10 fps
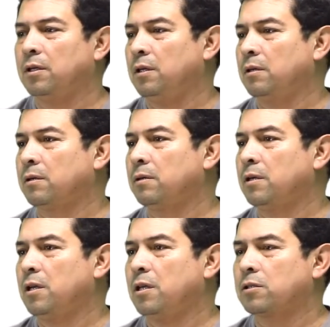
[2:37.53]
here
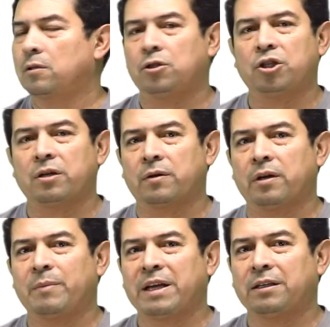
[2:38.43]
it's going to
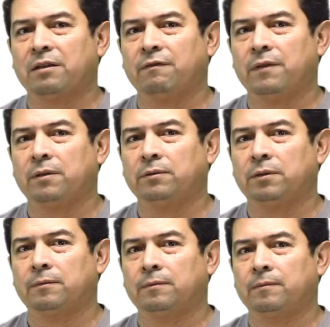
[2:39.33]
generate a magnetic field
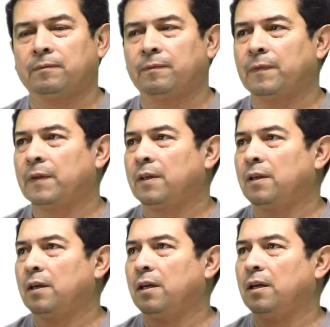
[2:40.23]

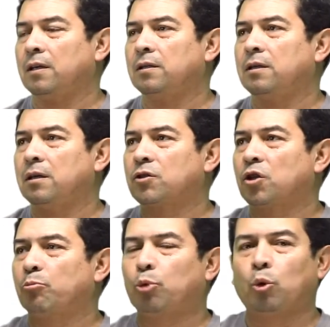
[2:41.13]
and it's
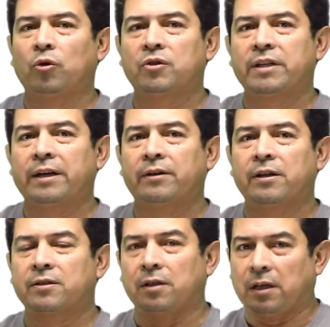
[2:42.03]
going to pull this down.
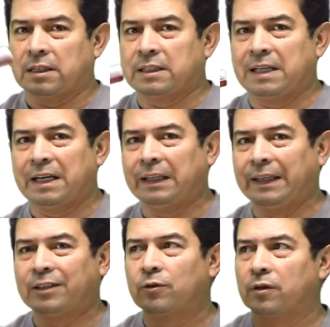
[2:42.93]
Now, it's not
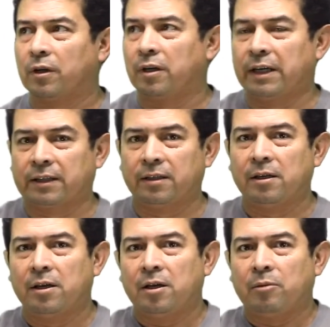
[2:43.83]
electrically connected,
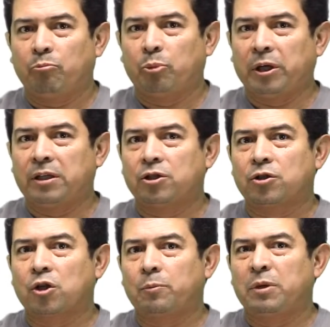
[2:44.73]
but it's
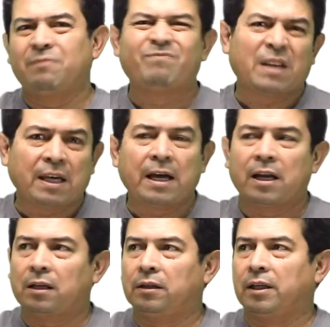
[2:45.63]
just going to be
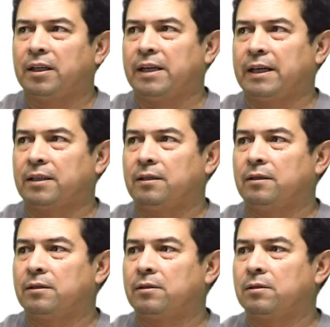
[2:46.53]
mechanically connected.
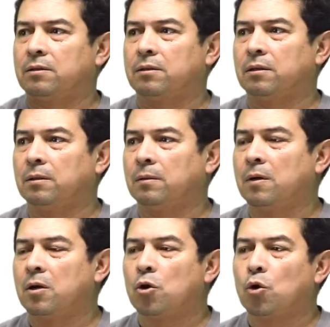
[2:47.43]
So